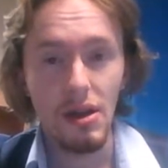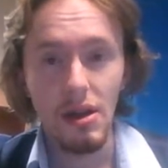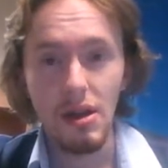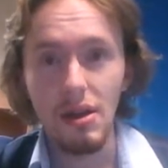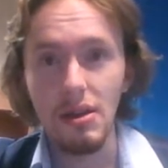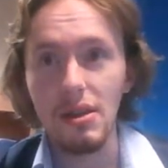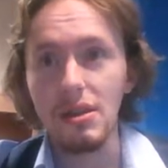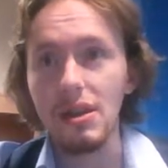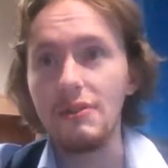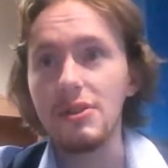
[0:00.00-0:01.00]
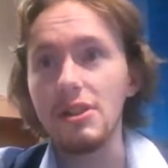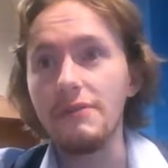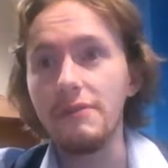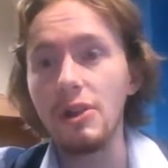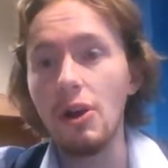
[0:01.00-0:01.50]
Oh. Chemically
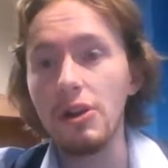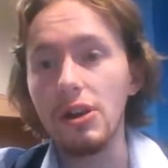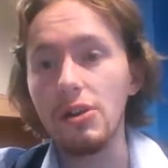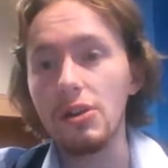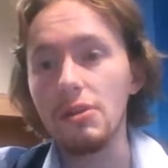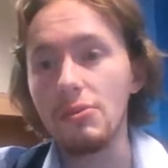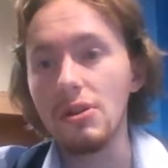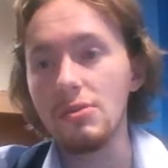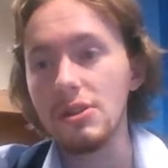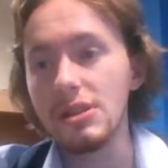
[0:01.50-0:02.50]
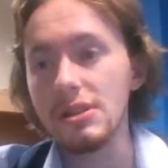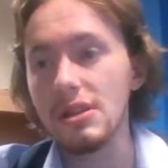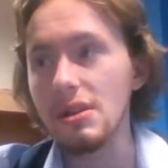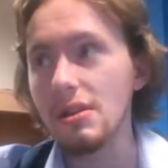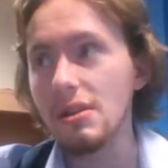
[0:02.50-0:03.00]
vlogging at the moment, isn't
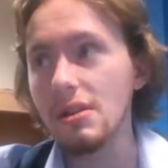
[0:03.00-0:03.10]
it?